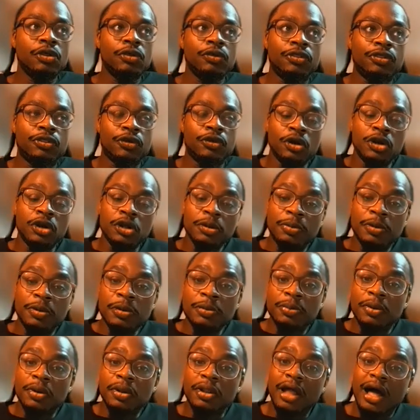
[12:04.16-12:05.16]
30
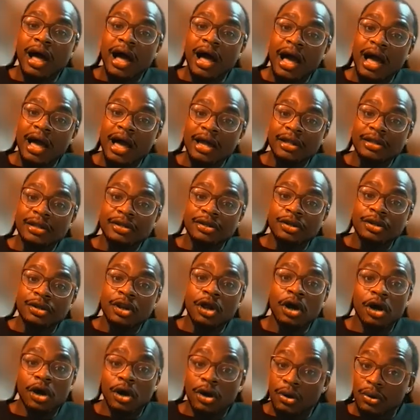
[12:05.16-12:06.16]
people lied?
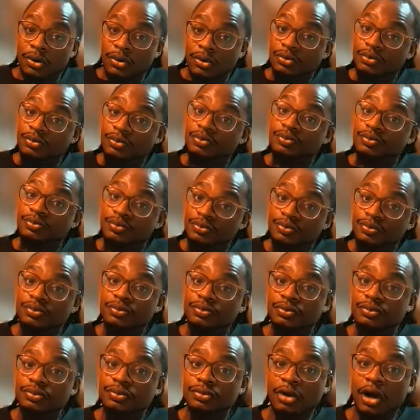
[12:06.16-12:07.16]
No.
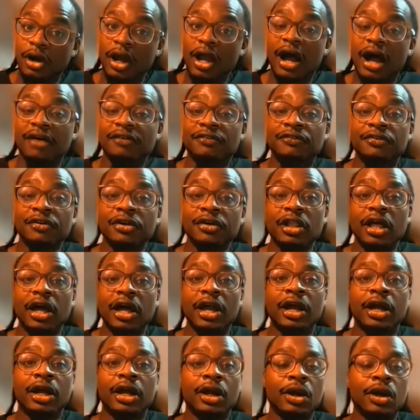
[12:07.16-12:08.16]
Right? I feel
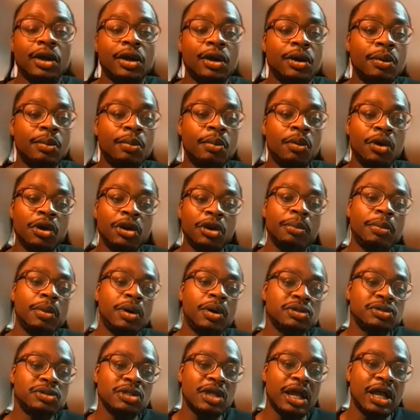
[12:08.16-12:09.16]
like more than
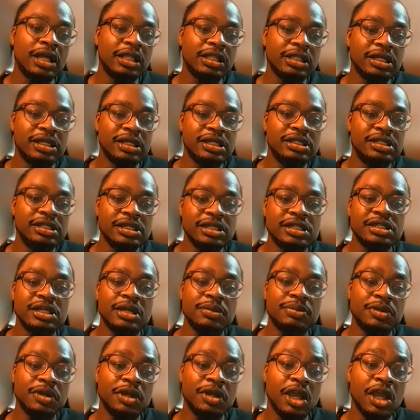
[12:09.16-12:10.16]
most likely he did
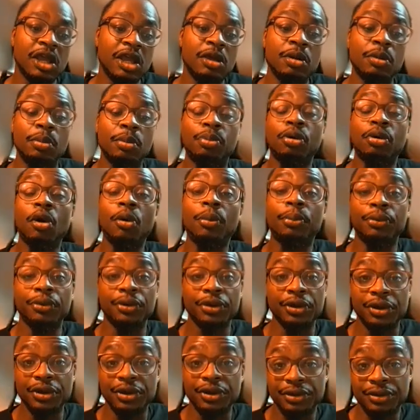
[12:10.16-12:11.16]
something
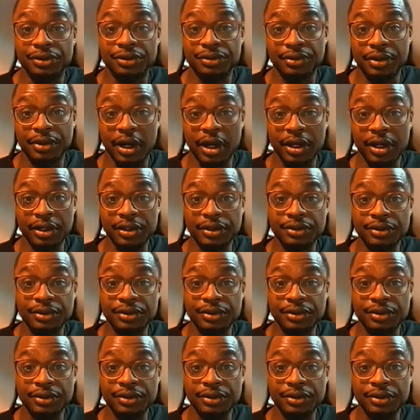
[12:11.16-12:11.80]
inappropriate, right?